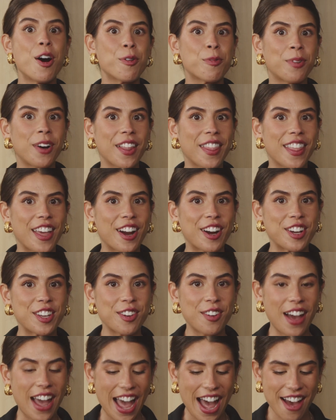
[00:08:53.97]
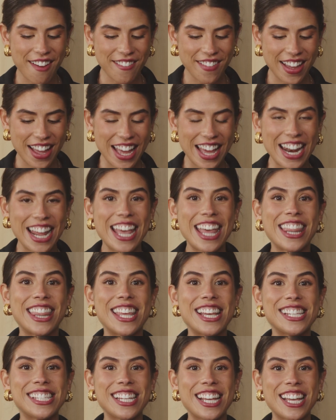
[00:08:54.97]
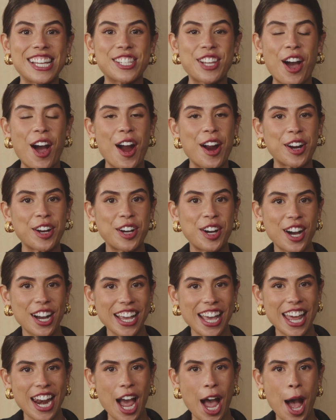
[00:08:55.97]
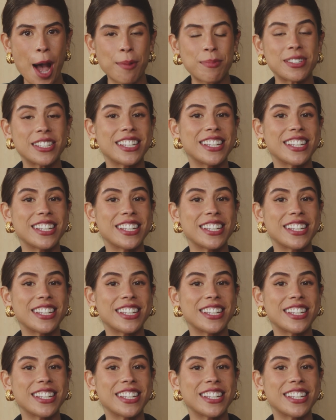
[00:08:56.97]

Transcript: Well, there you have it. This is our Cook It Up